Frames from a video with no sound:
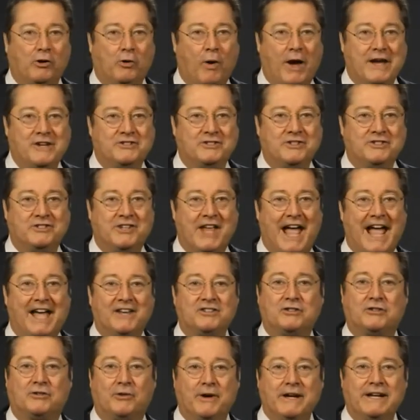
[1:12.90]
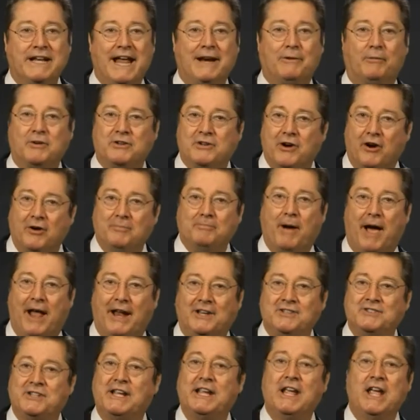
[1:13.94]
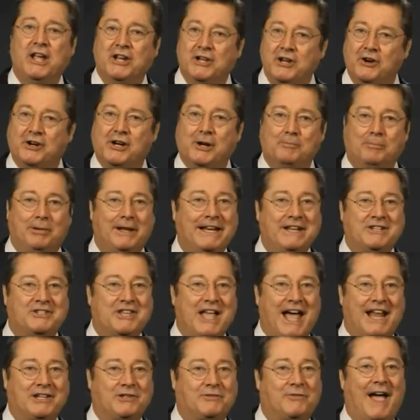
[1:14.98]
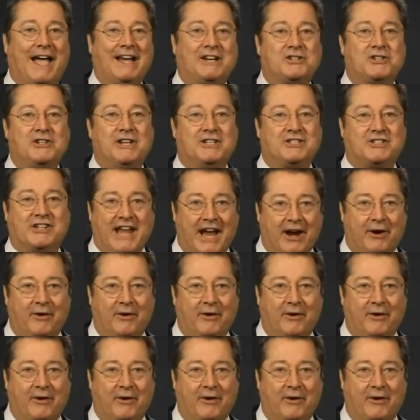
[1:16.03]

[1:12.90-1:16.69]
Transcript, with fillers: no questions asked 3-day return policy, your complete satisfaction is